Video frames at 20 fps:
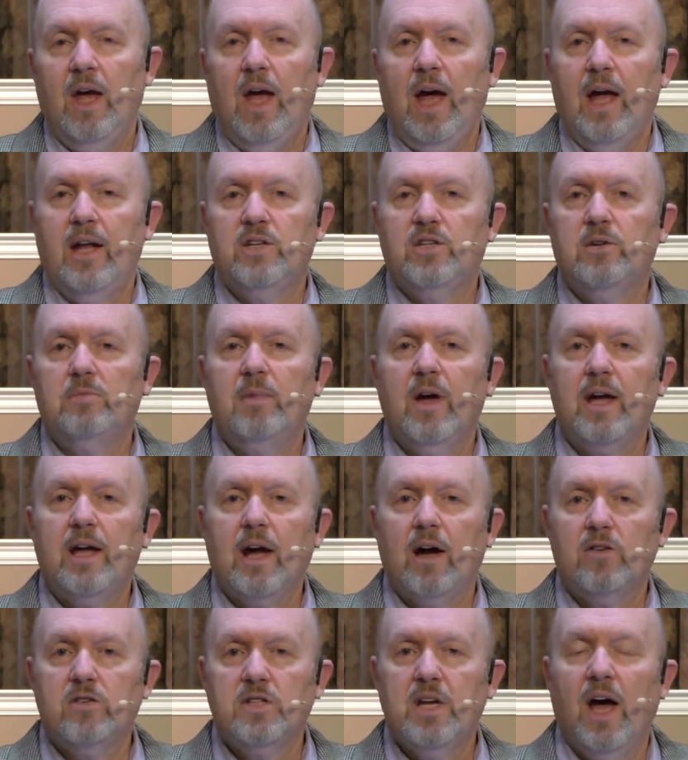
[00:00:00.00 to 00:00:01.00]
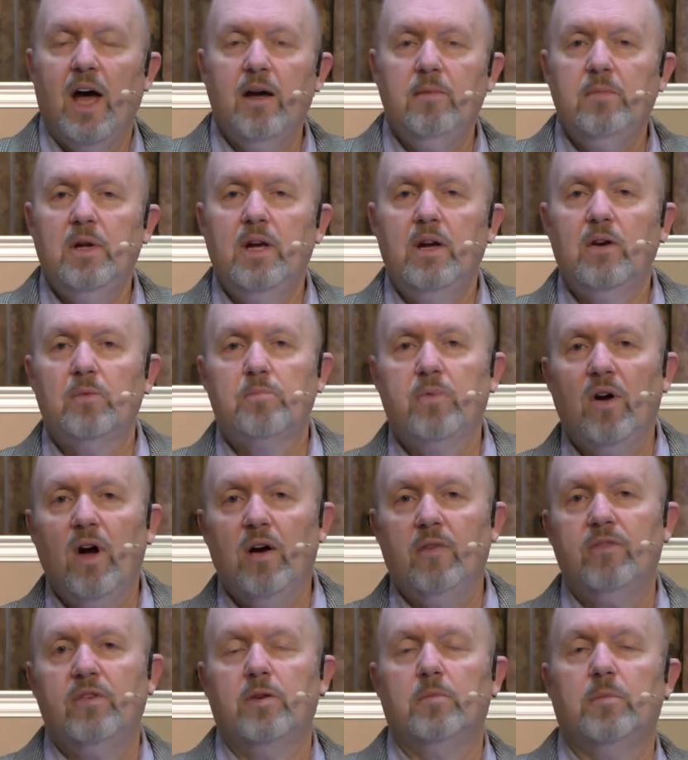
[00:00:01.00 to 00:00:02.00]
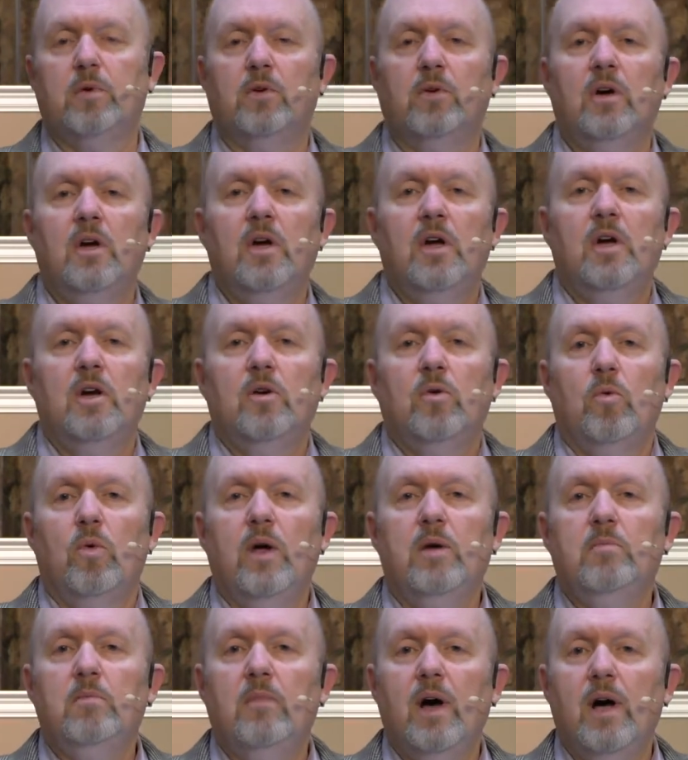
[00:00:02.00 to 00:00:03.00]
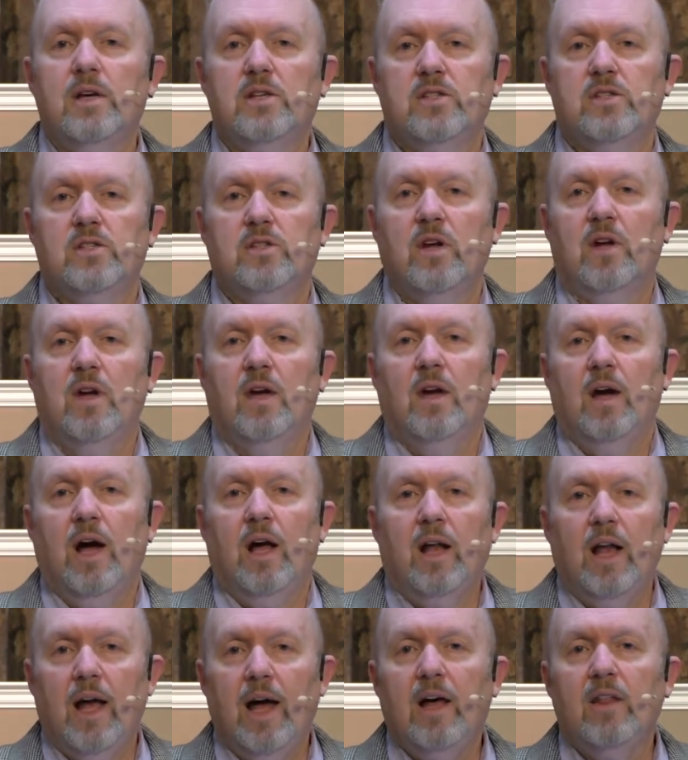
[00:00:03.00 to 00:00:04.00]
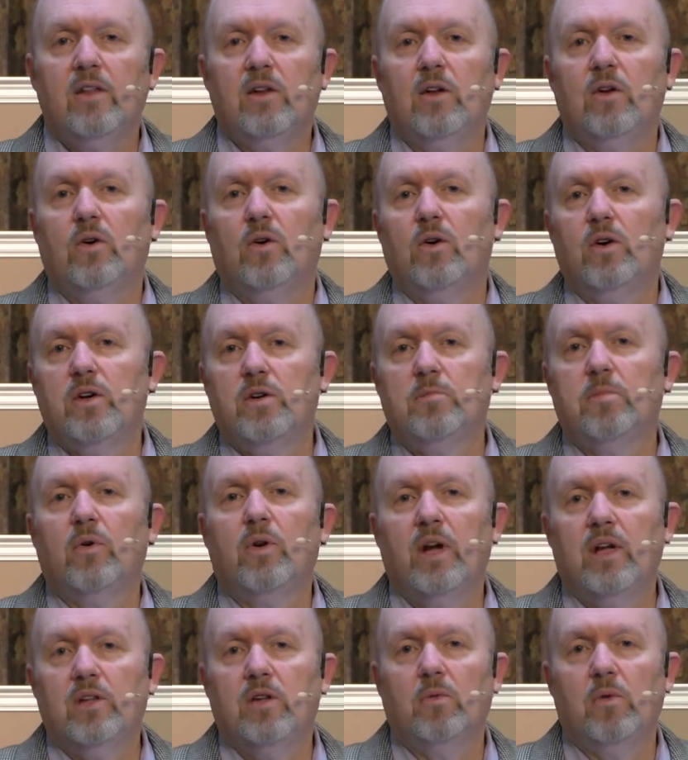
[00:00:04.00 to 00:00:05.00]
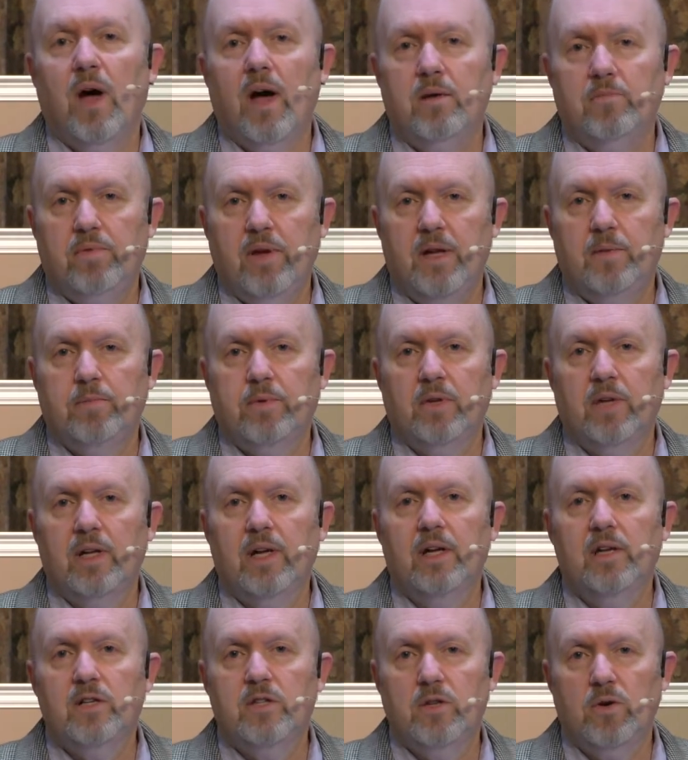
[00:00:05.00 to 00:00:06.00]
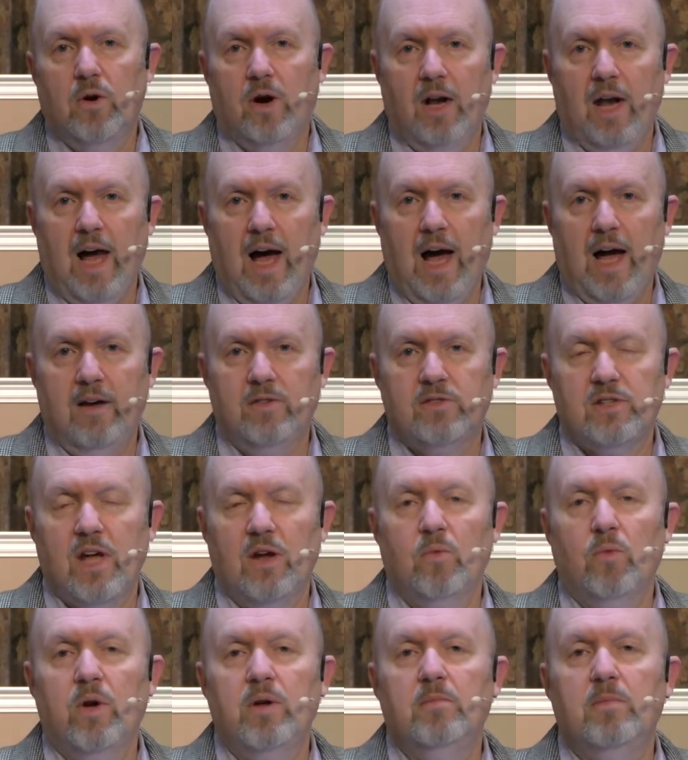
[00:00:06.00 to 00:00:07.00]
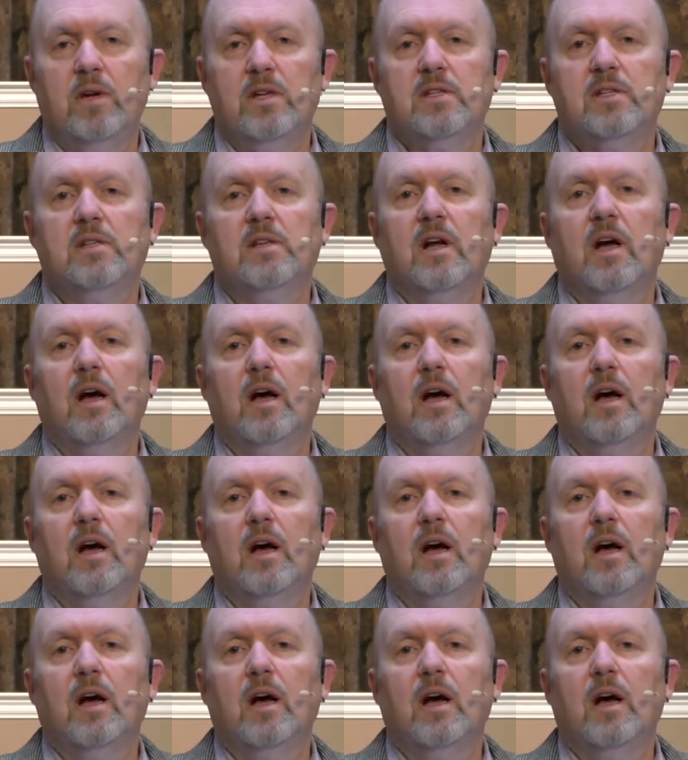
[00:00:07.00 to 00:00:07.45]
And to make our time here profitable, we must allow the Lord to bring the right people into our lives, and we must